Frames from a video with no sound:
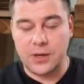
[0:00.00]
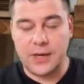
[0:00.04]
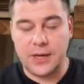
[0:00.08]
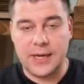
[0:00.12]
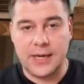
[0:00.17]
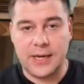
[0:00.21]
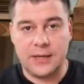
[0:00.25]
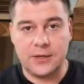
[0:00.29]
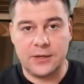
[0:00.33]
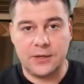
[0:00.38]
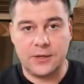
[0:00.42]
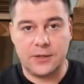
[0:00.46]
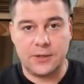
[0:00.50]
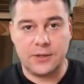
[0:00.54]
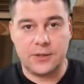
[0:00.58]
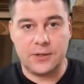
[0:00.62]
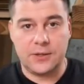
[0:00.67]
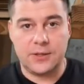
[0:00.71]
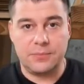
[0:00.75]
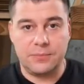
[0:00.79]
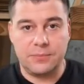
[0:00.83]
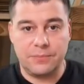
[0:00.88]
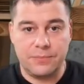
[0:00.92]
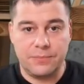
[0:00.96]
And
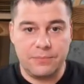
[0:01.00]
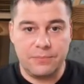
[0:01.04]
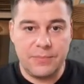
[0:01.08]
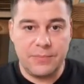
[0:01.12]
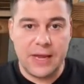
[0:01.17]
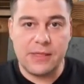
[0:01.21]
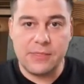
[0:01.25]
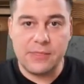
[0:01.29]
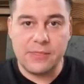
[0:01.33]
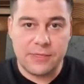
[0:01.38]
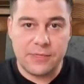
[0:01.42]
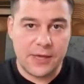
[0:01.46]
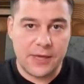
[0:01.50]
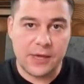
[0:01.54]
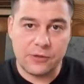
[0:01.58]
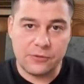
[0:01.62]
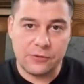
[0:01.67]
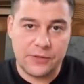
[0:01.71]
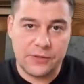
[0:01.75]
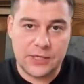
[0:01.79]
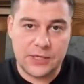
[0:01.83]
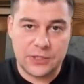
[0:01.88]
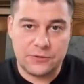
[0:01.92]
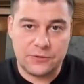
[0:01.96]
the main thing
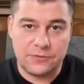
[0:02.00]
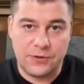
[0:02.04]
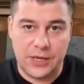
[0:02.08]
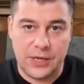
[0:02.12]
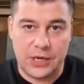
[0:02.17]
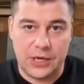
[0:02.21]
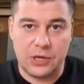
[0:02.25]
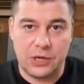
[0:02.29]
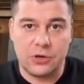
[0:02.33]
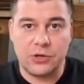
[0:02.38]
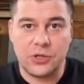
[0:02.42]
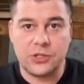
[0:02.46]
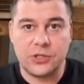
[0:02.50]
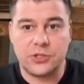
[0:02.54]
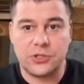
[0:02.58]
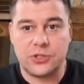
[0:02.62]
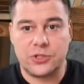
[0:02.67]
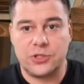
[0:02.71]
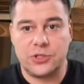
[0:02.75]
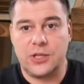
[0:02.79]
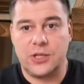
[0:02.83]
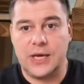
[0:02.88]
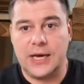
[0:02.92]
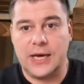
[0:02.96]
of this video
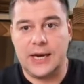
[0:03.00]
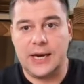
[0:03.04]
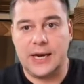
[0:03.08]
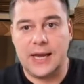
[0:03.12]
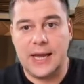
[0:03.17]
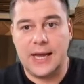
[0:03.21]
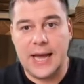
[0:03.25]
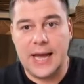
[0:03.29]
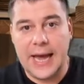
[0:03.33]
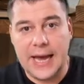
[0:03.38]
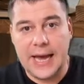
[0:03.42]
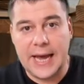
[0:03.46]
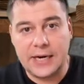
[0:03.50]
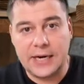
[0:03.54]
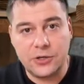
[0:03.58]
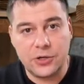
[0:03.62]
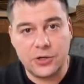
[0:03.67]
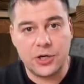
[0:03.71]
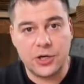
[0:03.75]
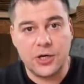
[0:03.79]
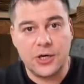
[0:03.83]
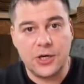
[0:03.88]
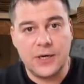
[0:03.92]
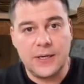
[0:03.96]
is that
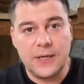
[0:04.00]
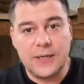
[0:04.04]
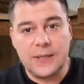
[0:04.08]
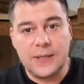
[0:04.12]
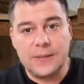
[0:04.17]
editor